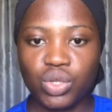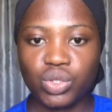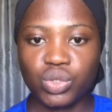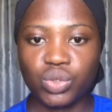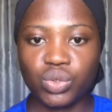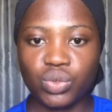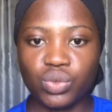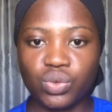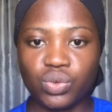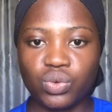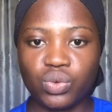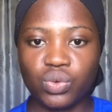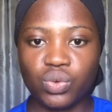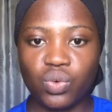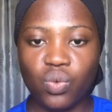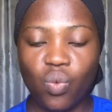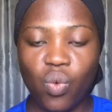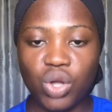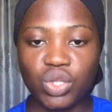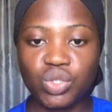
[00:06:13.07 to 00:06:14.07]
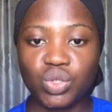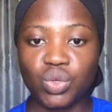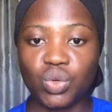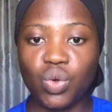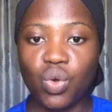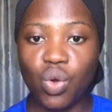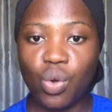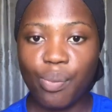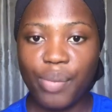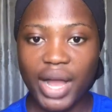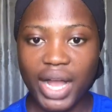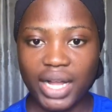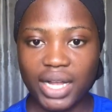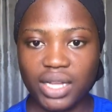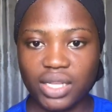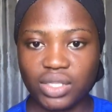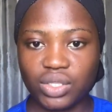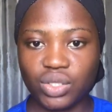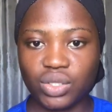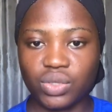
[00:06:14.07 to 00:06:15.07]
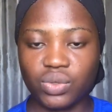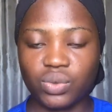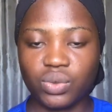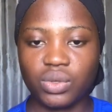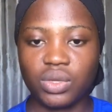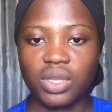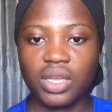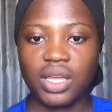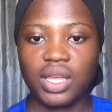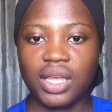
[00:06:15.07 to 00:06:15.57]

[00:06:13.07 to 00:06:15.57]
to want to go back to